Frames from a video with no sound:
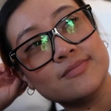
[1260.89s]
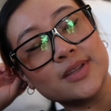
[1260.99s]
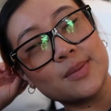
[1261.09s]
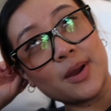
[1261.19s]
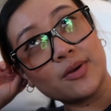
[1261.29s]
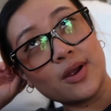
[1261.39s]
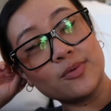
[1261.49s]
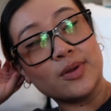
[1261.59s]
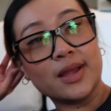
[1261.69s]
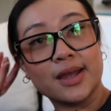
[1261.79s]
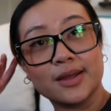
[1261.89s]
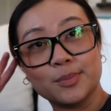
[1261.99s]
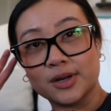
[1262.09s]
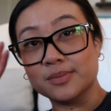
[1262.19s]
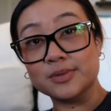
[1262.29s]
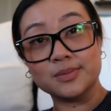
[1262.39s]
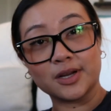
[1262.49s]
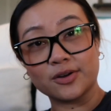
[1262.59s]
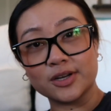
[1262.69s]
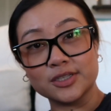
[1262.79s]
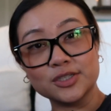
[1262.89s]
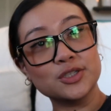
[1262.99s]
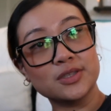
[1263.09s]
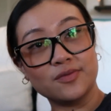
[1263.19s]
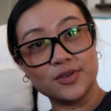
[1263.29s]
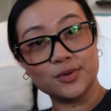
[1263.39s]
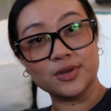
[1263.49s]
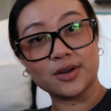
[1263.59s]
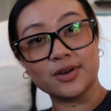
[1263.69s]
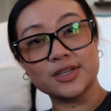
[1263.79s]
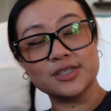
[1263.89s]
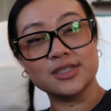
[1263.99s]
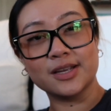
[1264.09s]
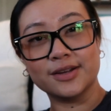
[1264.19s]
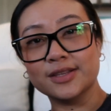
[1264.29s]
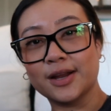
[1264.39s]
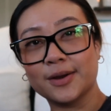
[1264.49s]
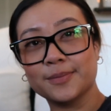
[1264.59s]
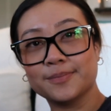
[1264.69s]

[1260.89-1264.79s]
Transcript: in the background while I put up some decorations, just a few decorations here and there.